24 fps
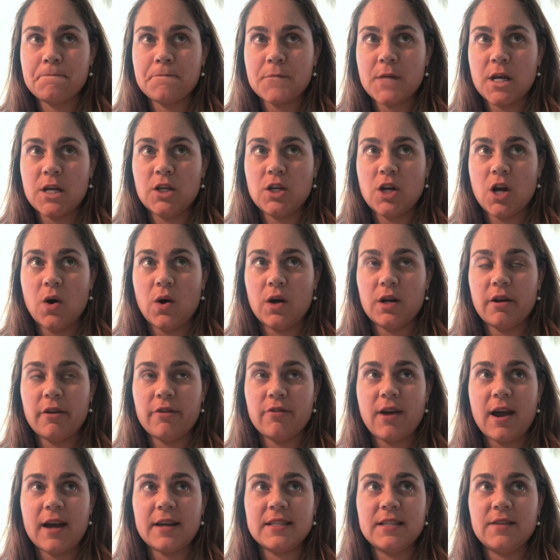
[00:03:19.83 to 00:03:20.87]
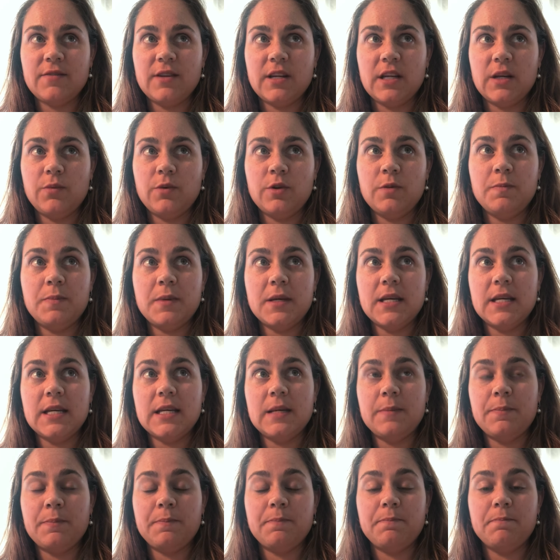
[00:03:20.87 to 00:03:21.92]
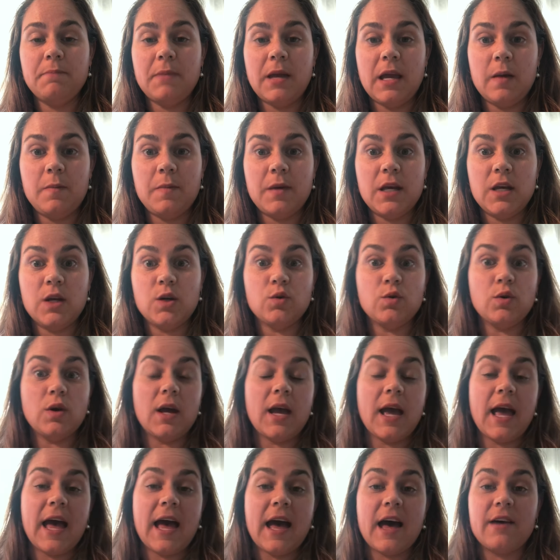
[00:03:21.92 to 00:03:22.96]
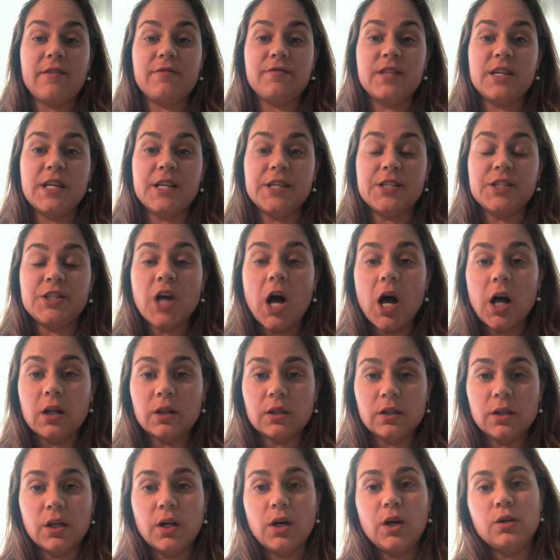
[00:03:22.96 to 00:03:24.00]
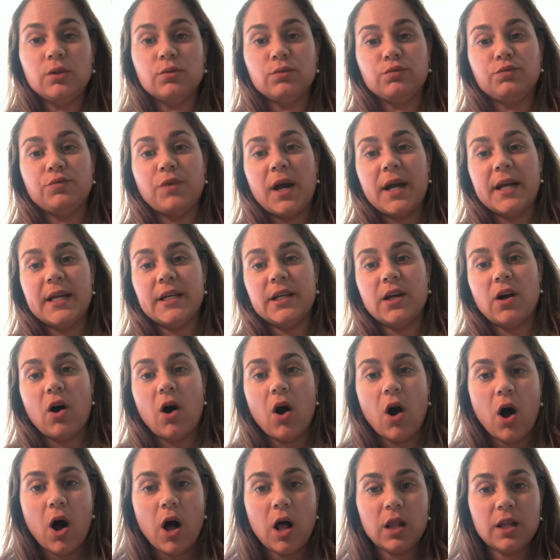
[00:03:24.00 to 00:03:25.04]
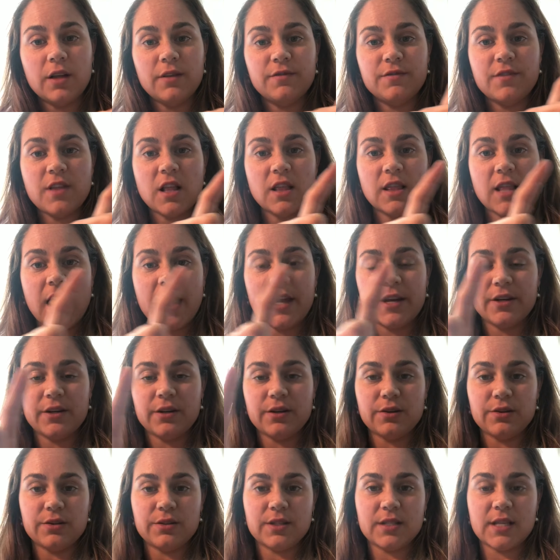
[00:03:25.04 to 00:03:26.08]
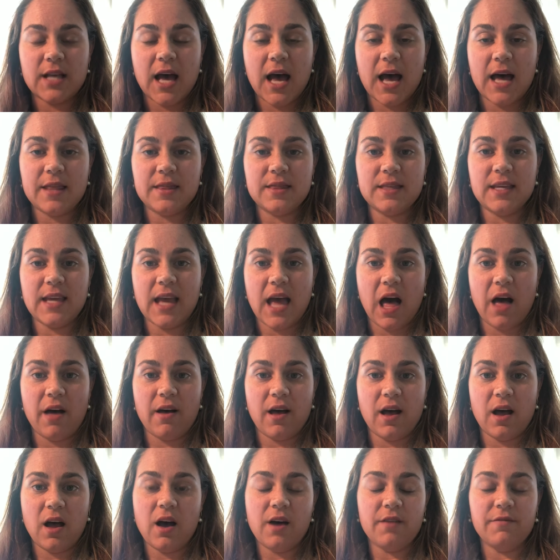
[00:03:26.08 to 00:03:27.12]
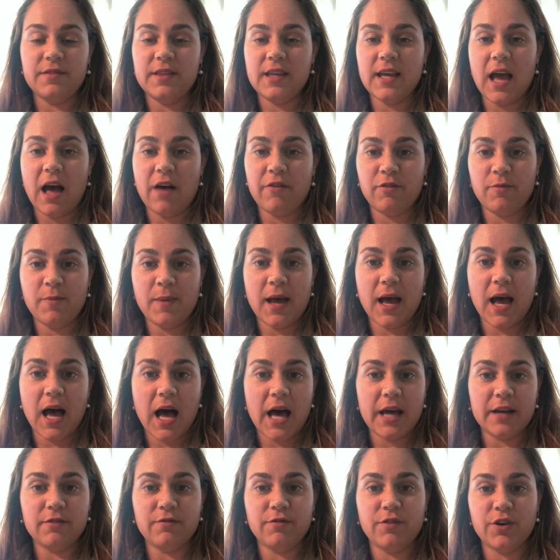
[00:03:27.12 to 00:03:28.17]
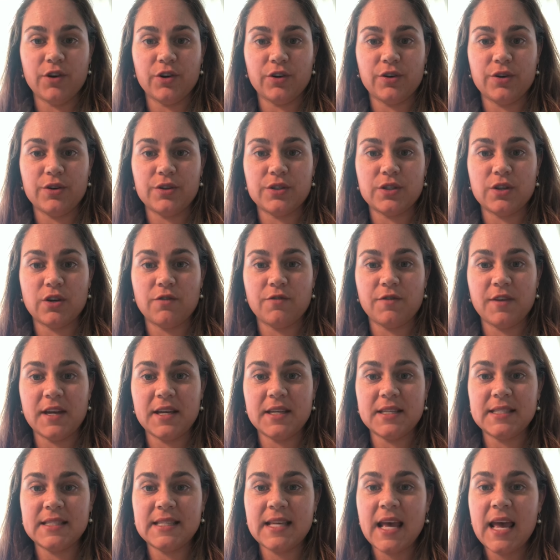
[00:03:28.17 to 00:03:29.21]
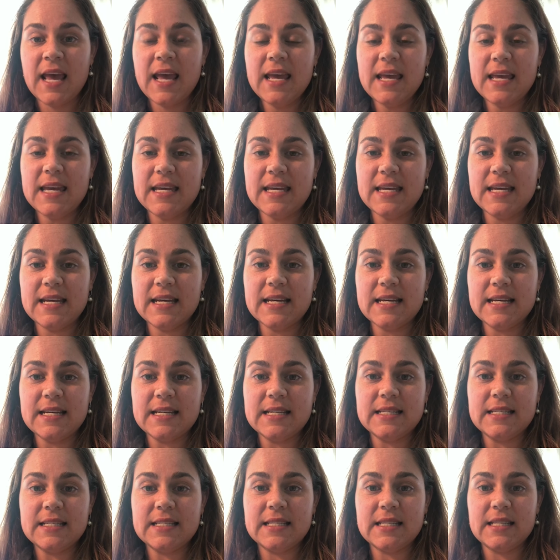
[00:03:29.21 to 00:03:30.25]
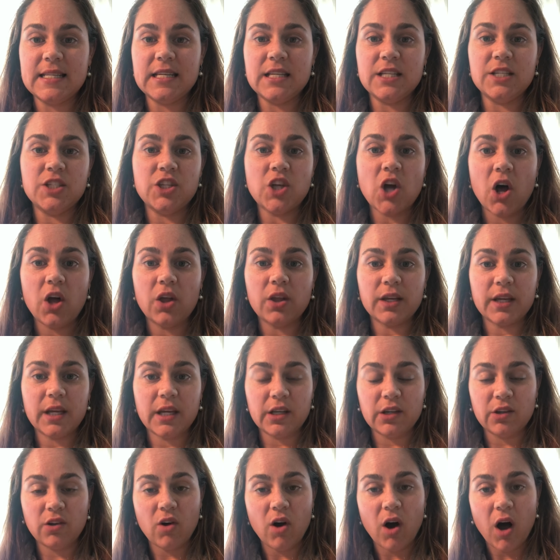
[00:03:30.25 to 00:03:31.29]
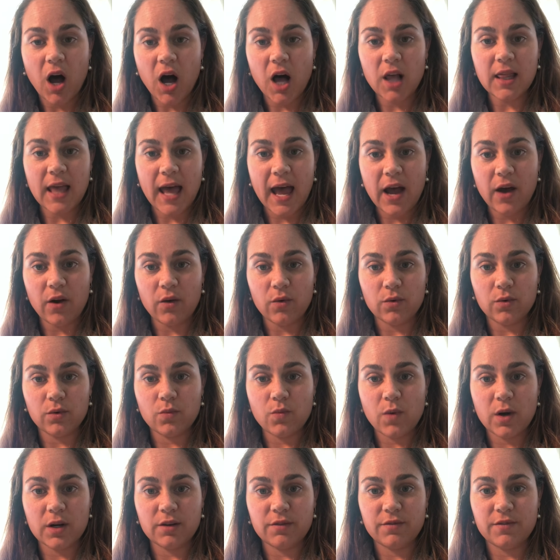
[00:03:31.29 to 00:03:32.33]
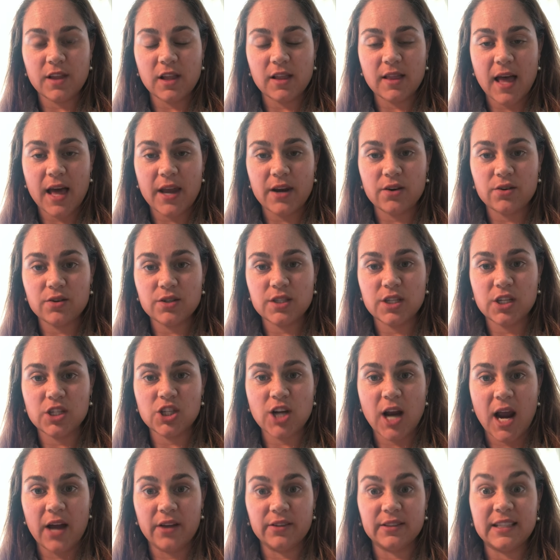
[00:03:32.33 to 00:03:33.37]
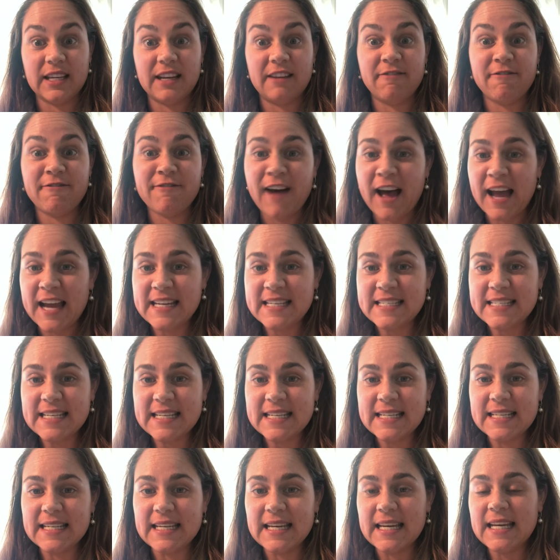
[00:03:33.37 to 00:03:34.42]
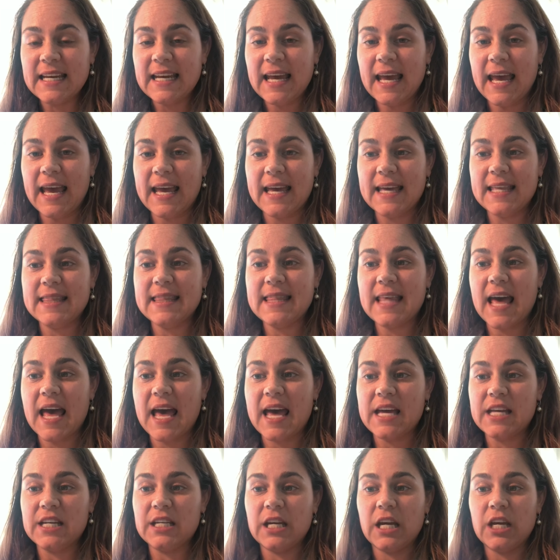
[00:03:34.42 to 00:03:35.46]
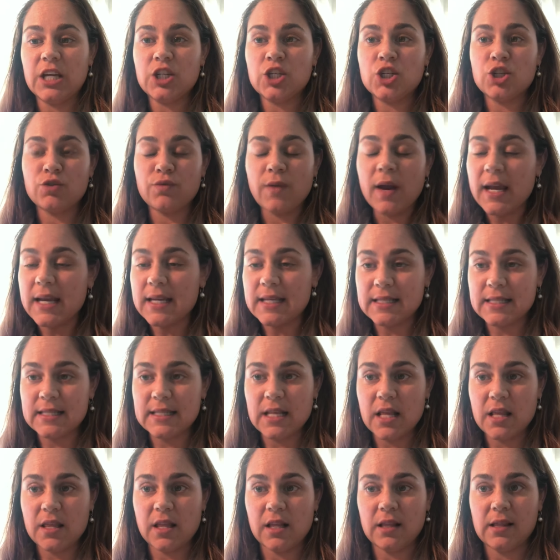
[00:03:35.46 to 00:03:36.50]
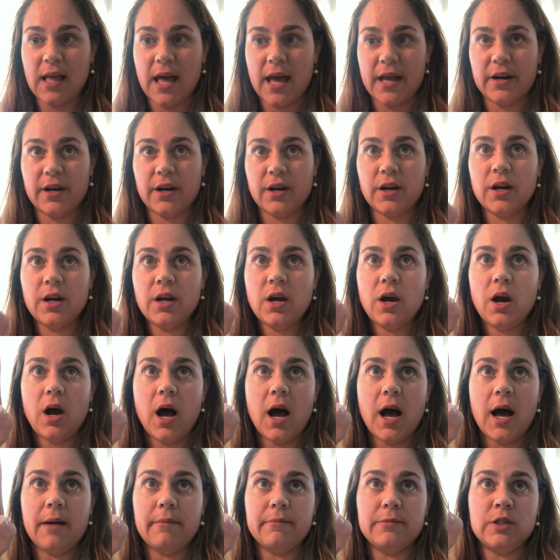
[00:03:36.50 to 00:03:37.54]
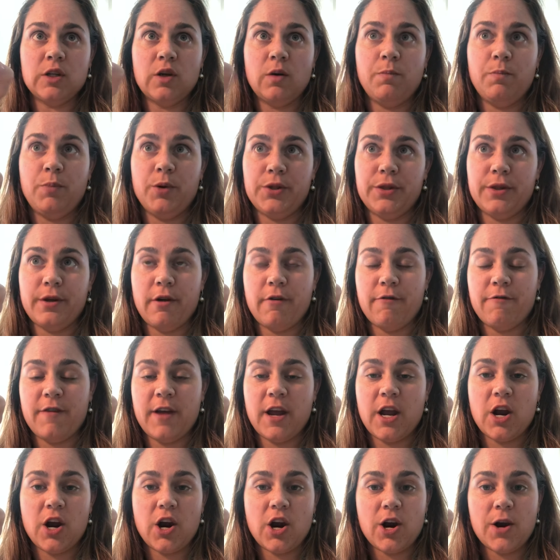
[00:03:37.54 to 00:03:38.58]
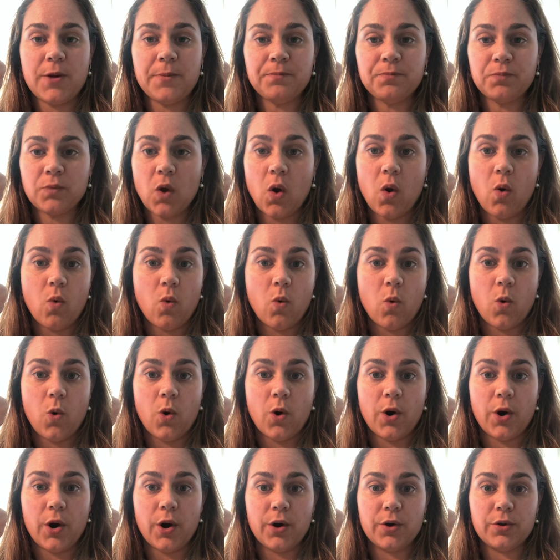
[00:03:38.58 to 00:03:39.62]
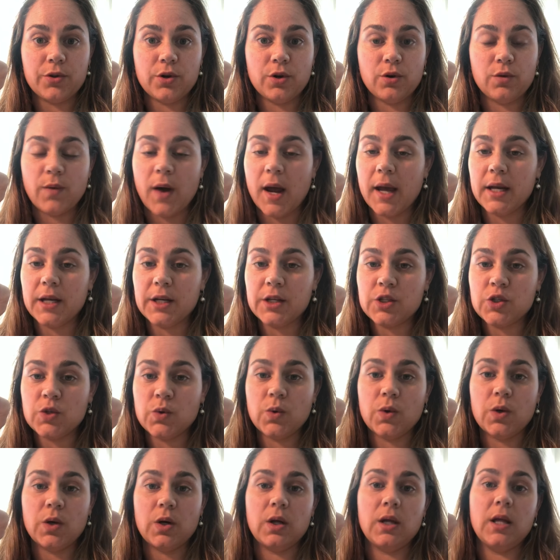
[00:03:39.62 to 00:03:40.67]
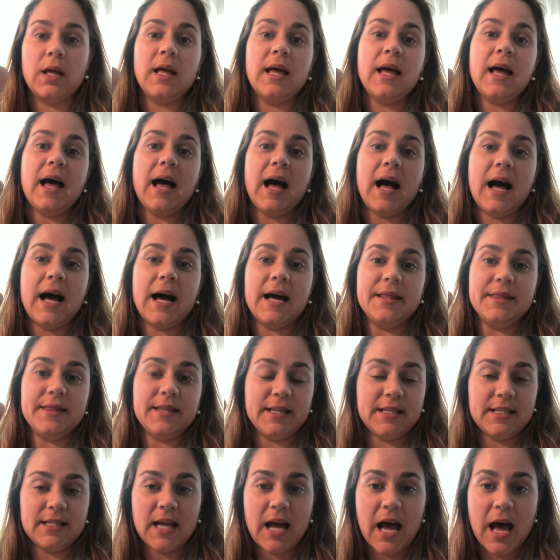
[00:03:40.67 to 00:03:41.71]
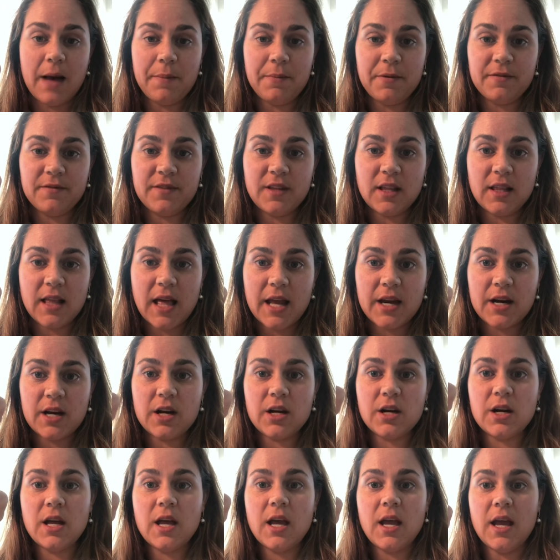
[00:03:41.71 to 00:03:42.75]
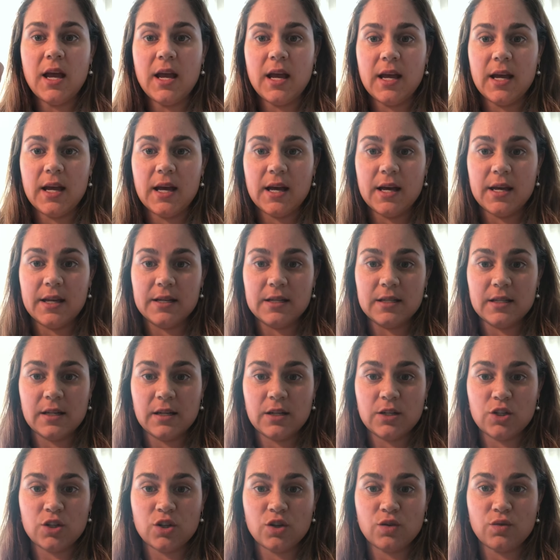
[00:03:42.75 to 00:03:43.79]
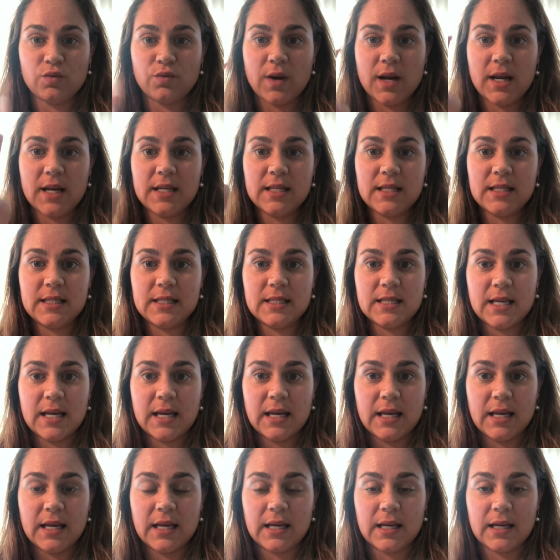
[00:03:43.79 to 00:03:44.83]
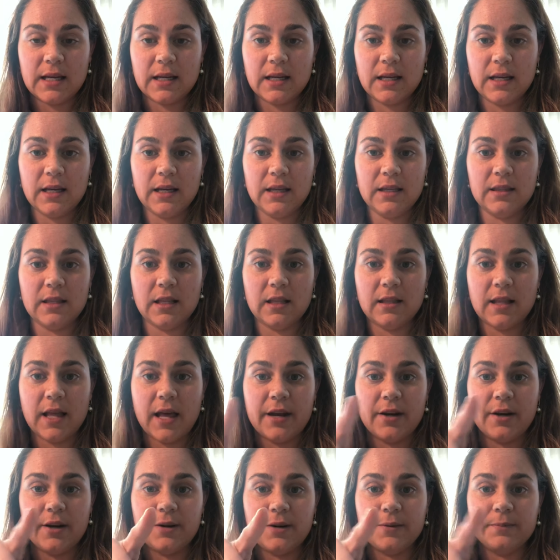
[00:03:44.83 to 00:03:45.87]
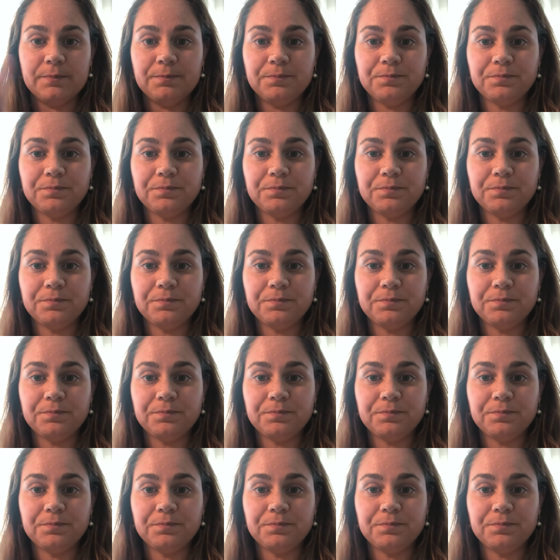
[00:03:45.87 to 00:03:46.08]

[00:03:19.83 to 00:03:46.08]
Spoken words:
Another activity would be maybe have the adult write all of the letters on of the alphabet on a vertical surface, and the adult can call out one of the letters. The child can find it and then trace the letter. So put their finger or their writing tool on the top of the letter and tracing the letter